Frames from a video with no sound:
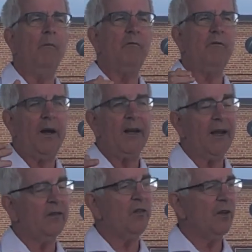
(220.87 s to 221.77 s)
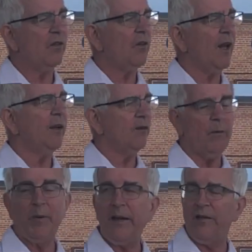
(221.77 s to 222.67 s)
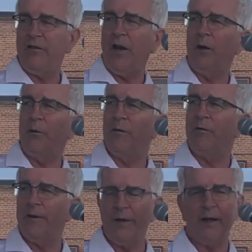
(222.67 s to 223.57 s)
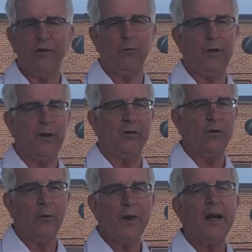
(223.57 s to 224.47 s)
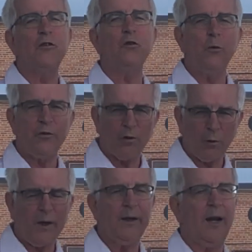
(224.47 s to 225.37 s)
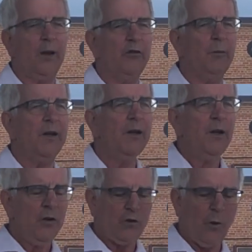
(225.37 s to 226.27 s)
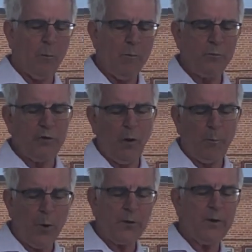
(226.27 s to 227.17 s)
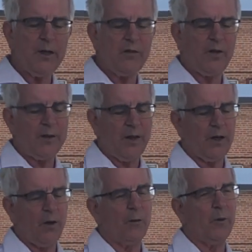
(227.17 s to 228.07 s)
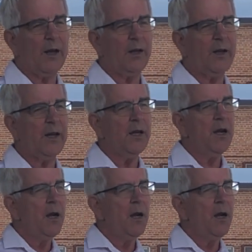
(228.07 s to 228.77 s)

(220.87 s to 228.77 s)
finance his stay and to pay his salary for the next 3 years. So that too is a great announcement. So both of these I think are really